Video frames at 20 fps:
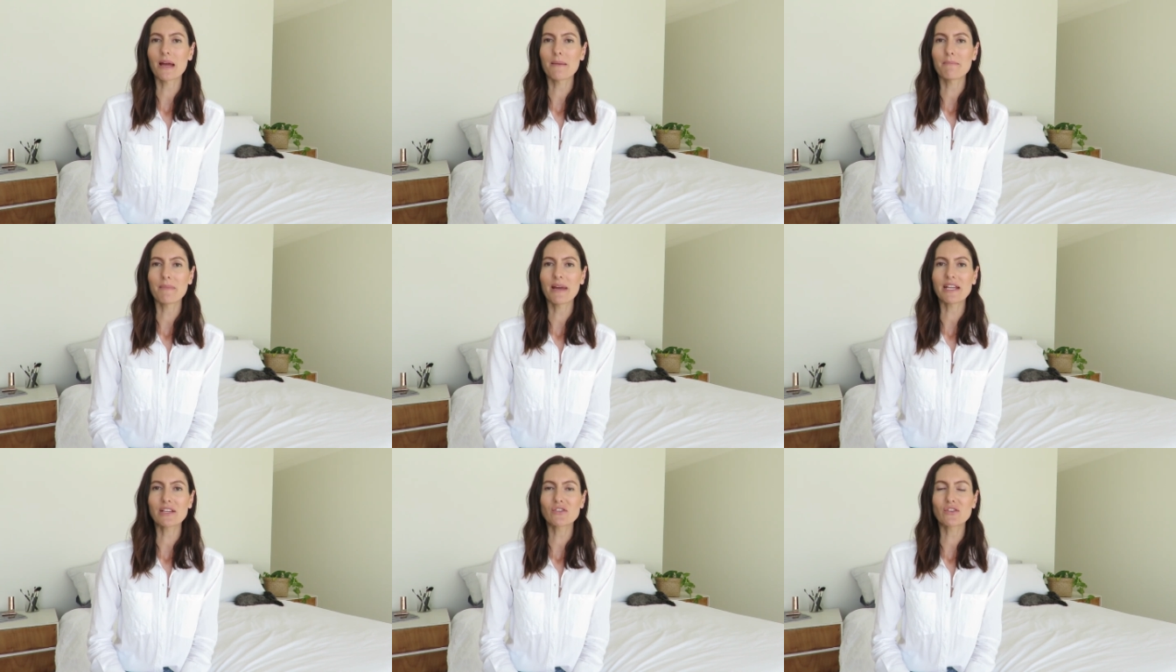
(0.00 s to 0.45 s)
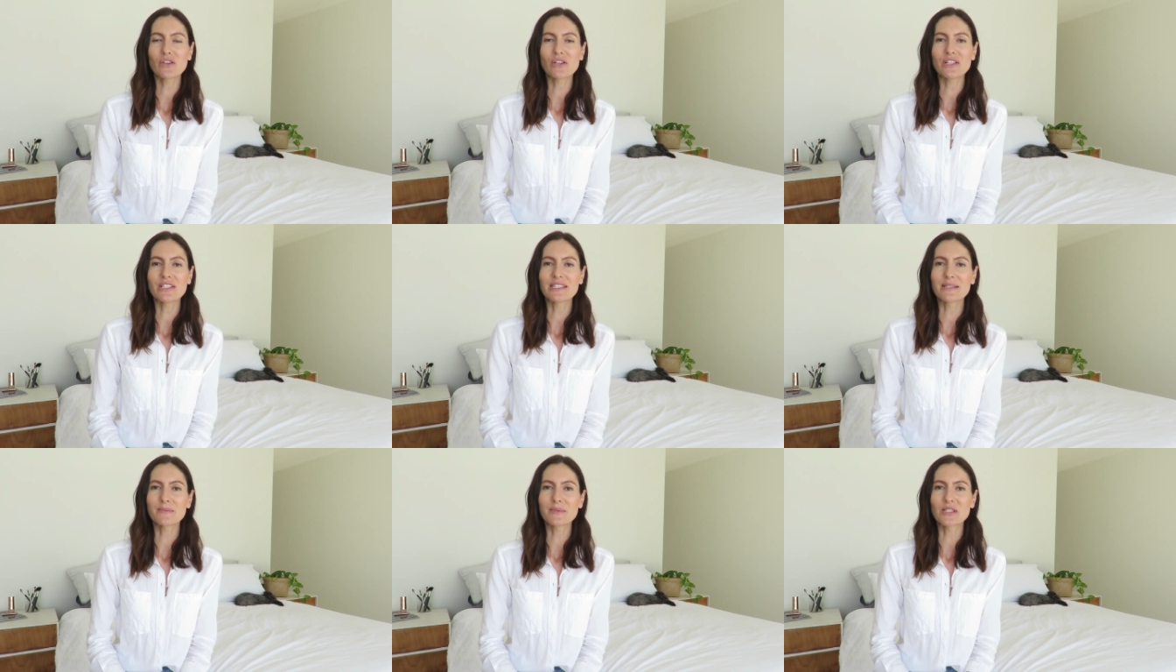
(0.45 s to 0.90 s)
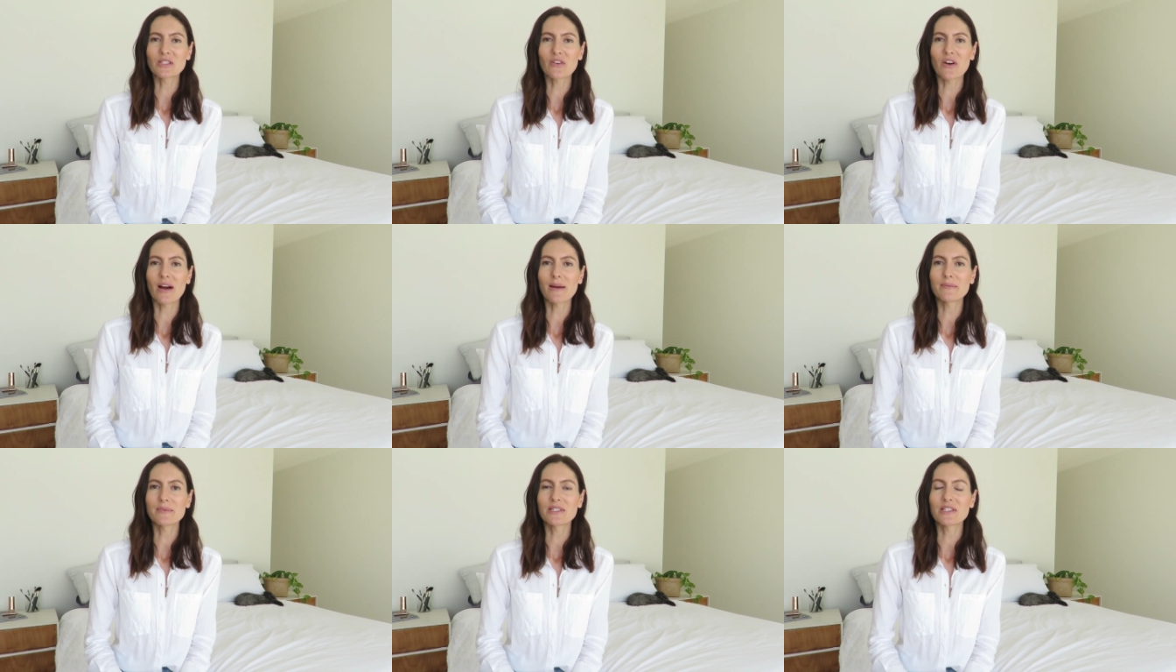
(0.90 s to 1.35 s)
and make sure you
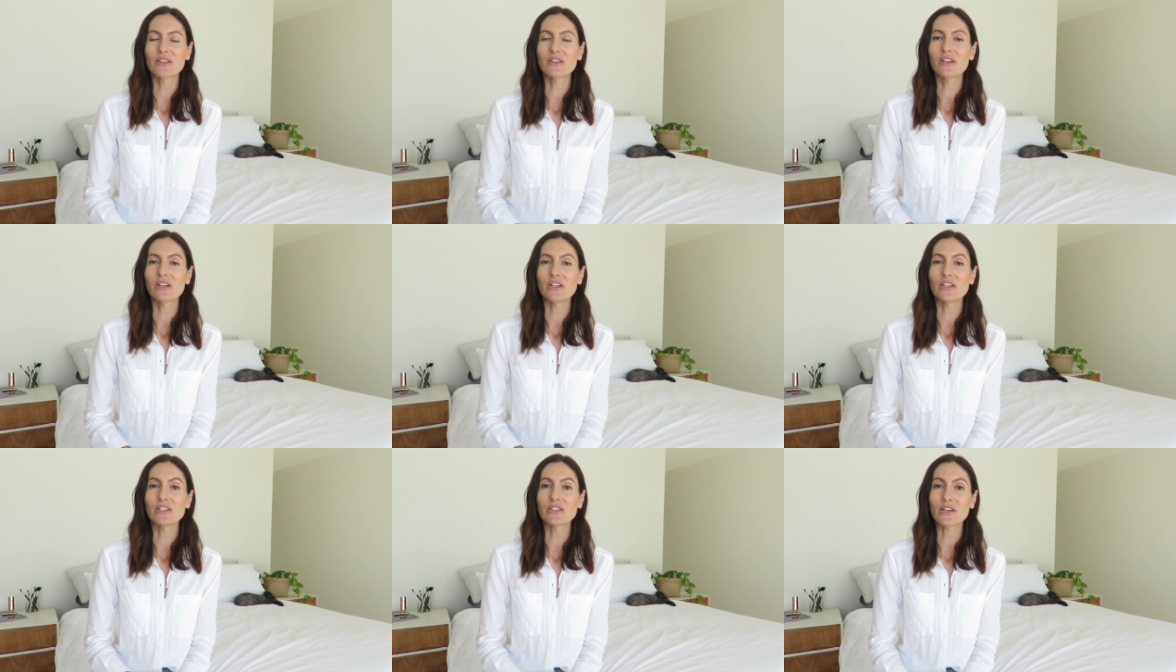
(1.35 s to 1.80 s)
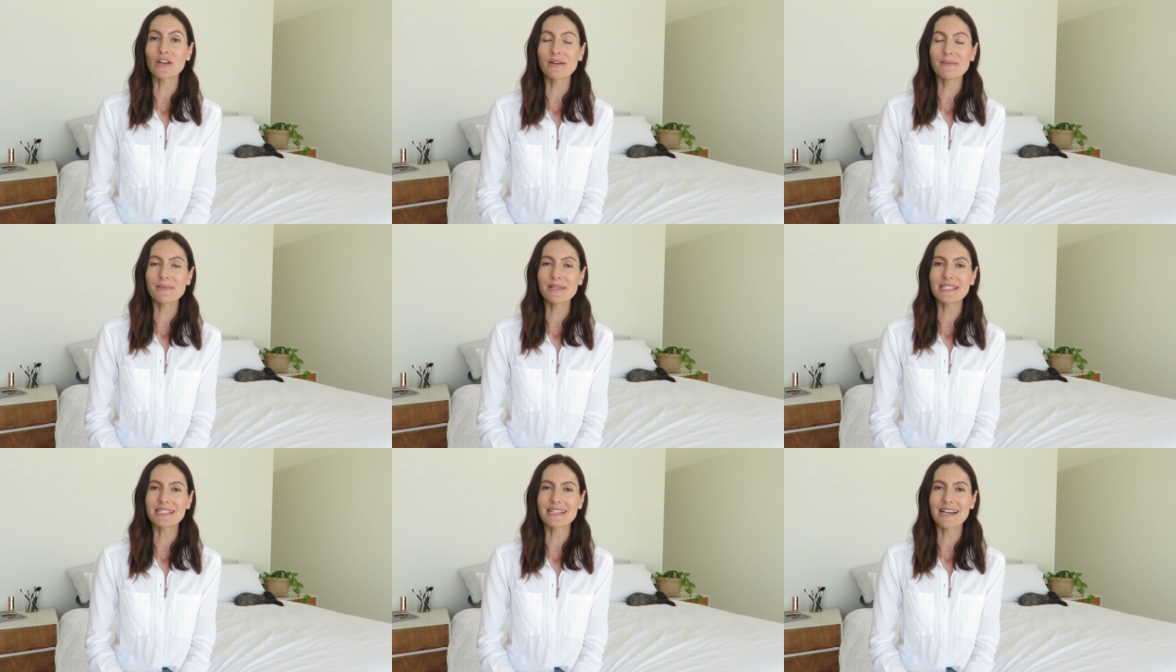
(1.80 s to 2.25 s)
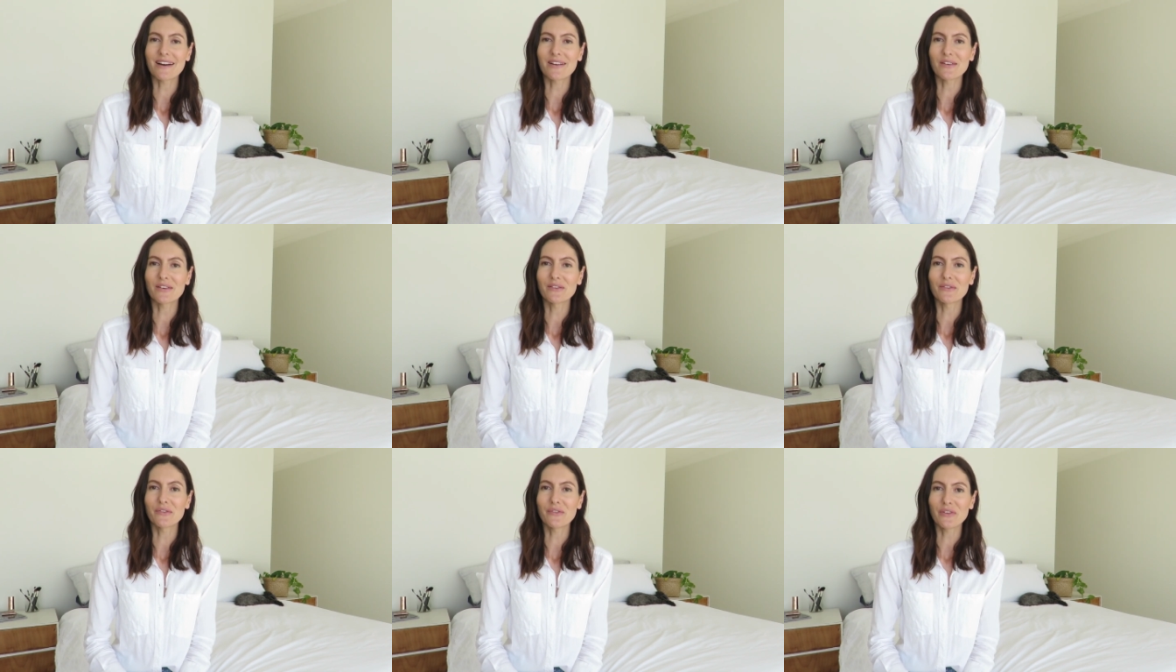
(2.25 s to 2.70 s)
subscribe so that you don't miss out
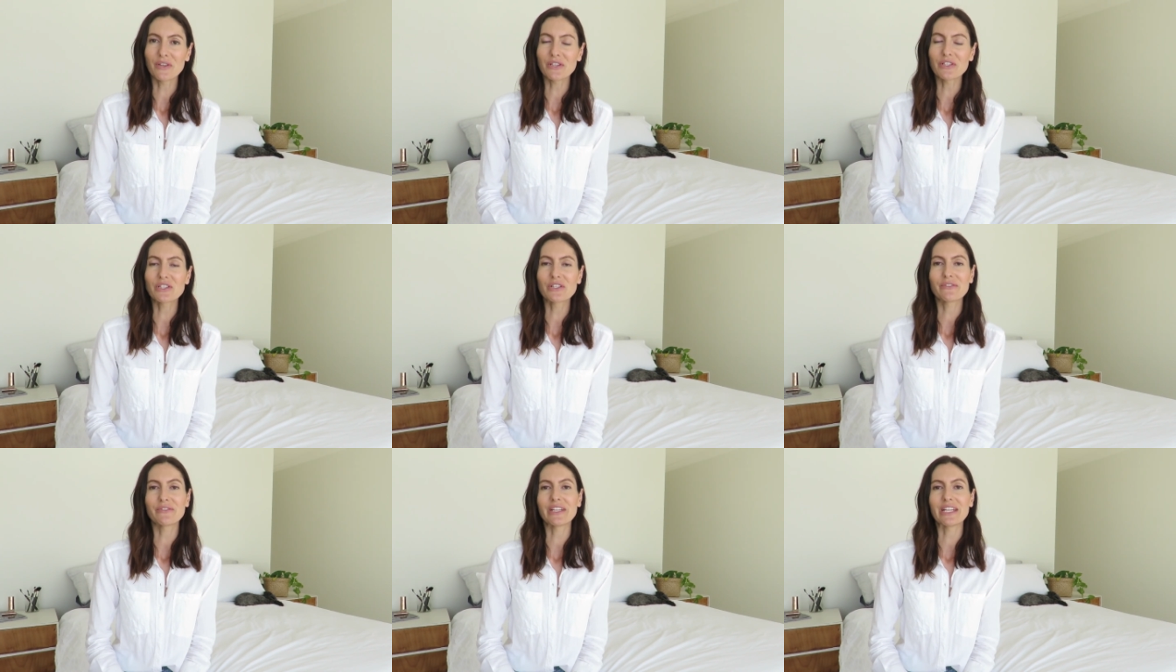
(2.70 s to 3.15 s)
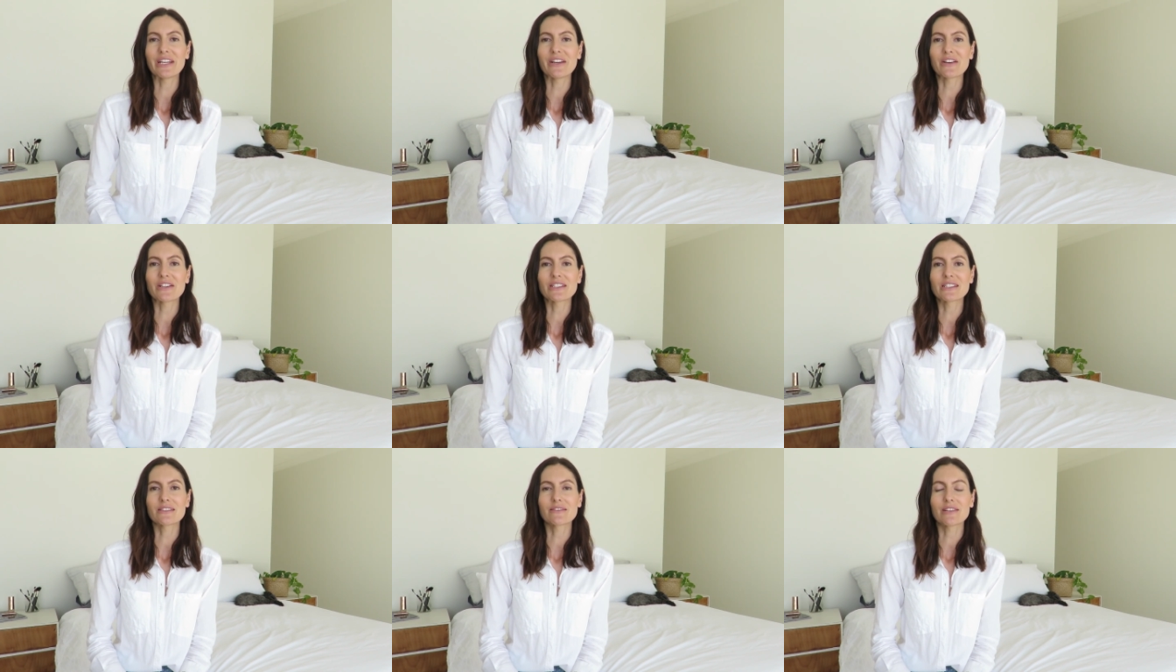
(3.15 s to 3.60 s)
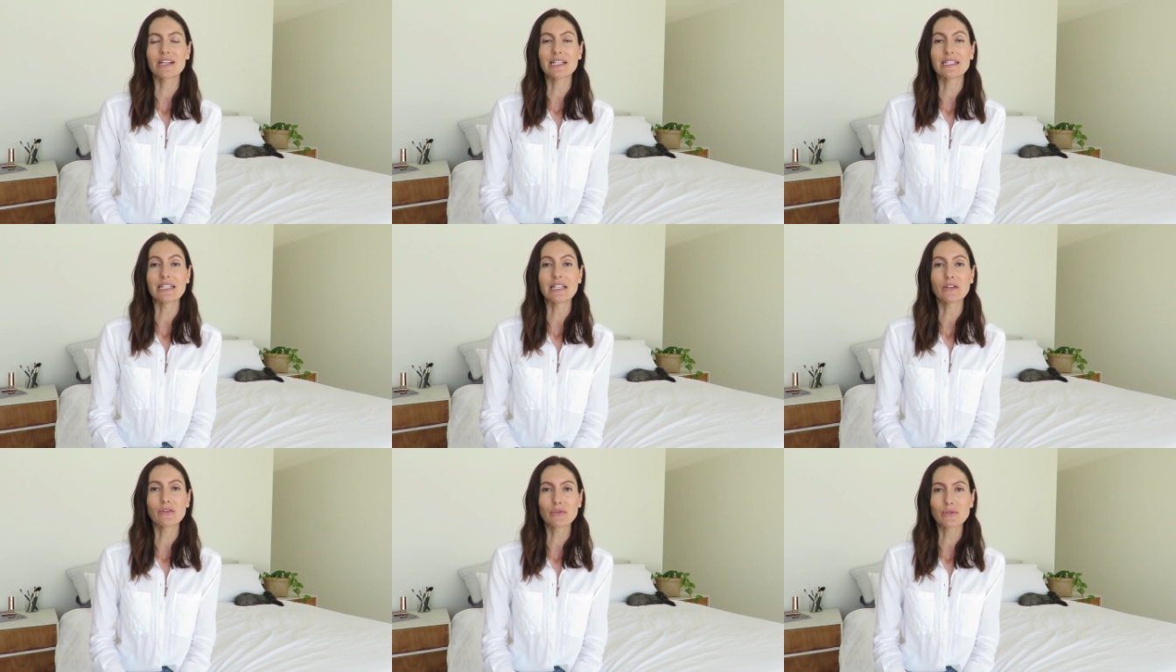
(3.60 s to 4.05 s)
on future videos
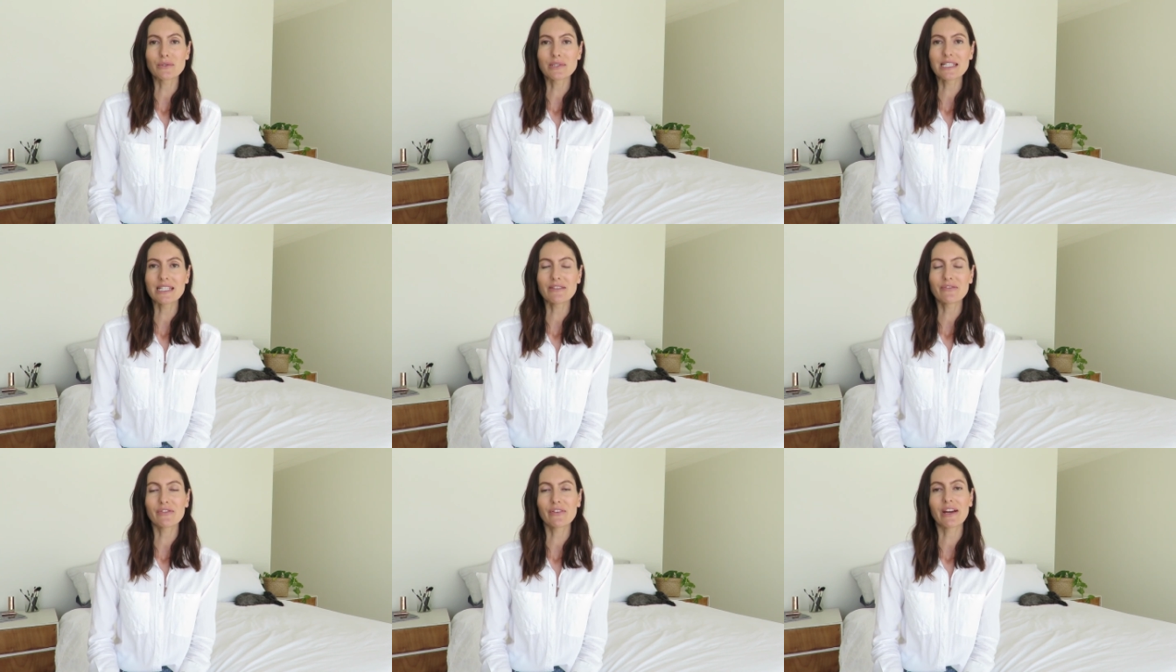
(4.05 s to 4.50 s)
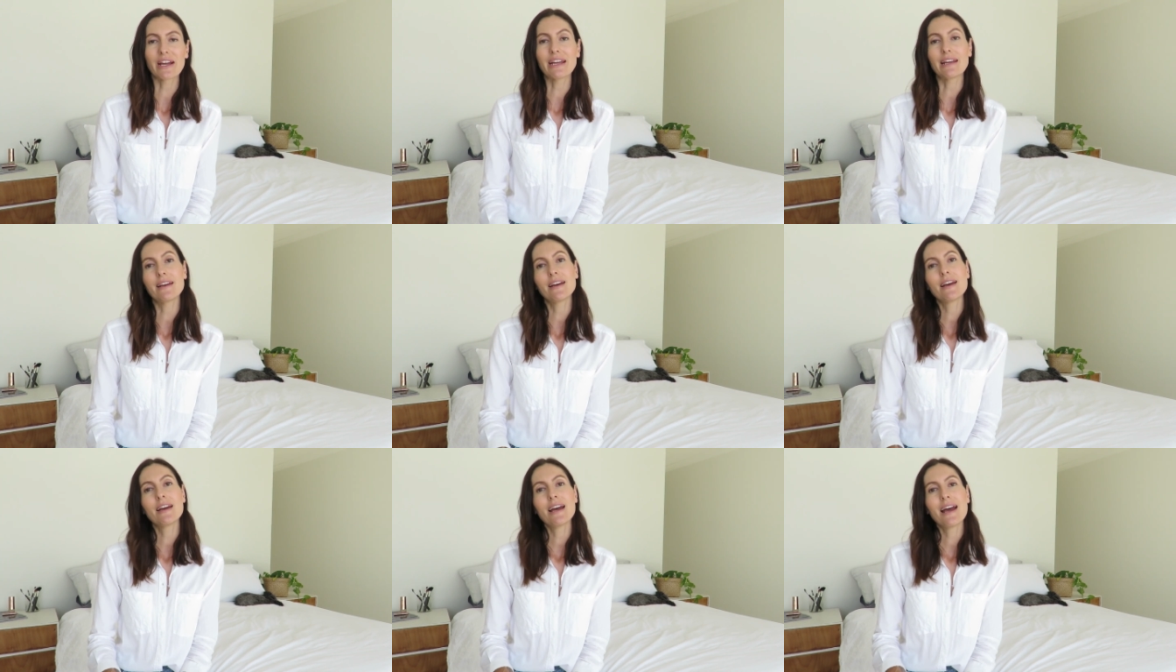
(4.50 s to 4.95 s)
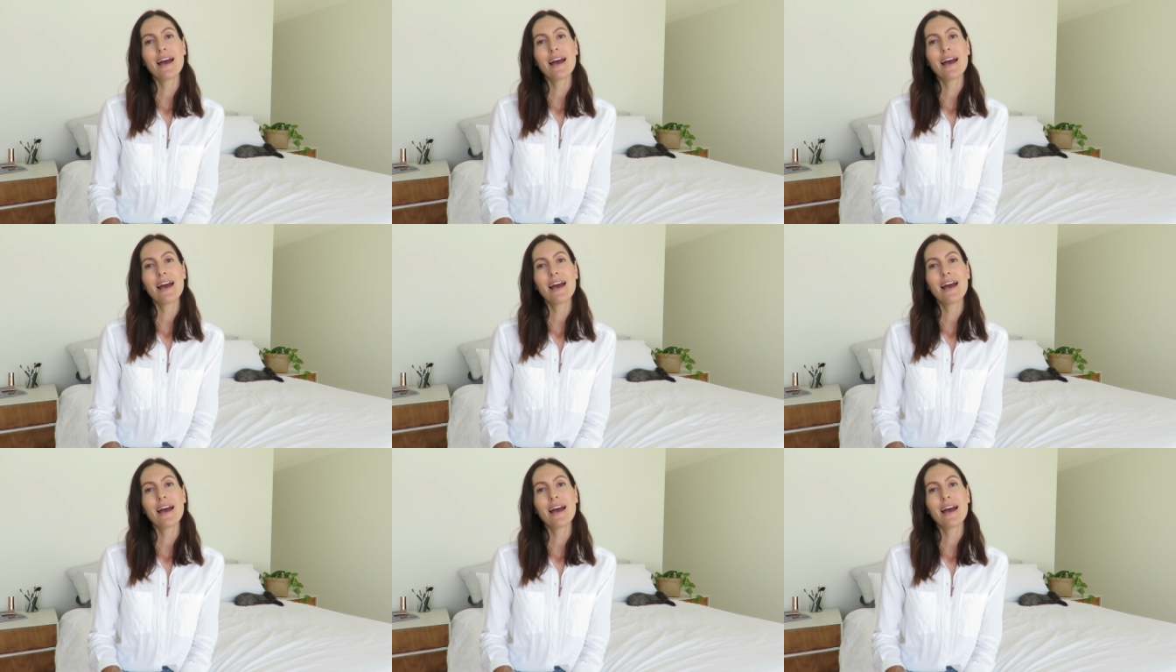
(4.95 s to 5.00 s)
surrounding cruelty-free